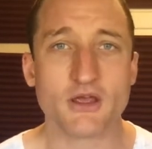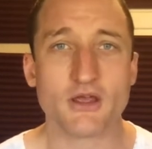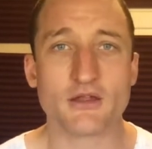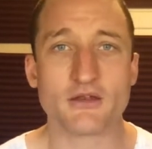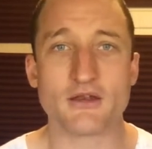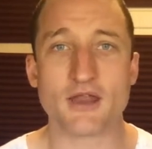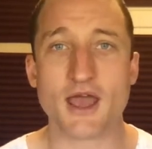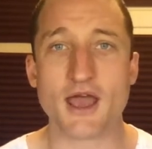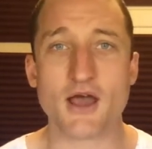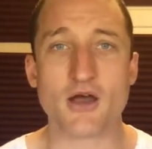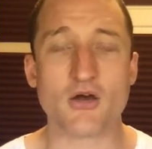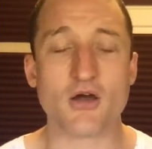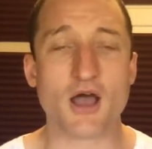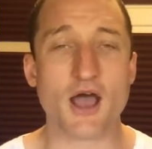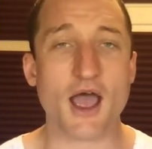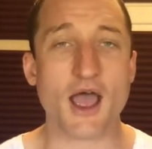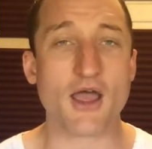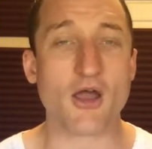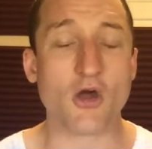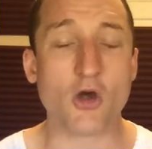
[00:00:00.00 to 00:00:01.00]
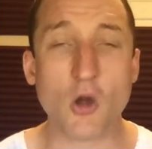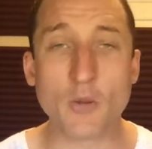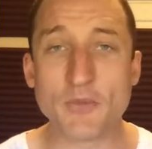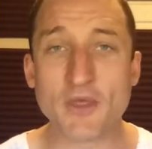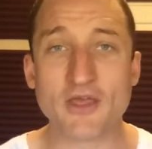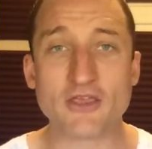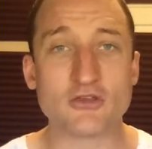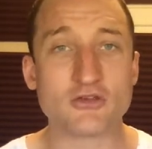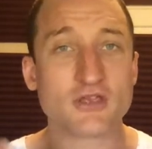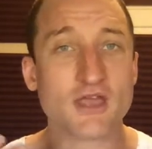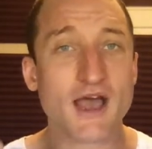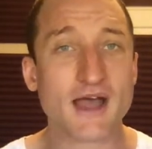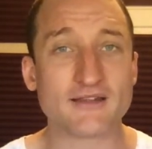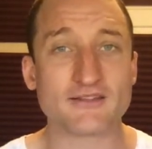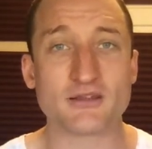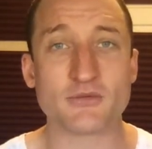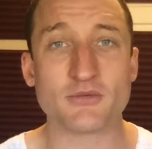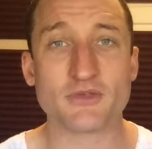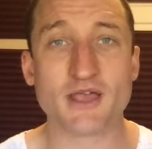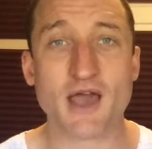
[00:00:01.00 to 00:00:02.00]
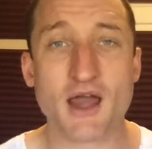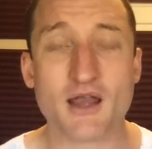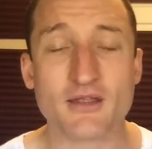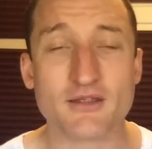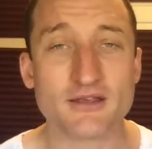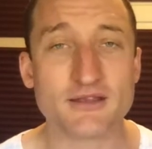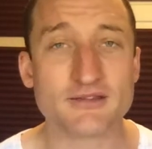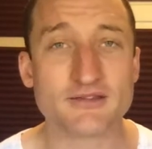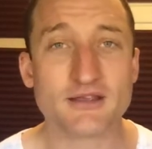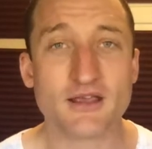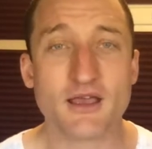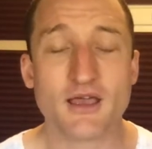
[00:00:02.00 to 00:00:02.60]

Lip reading: Now, I hope that you got something out of this.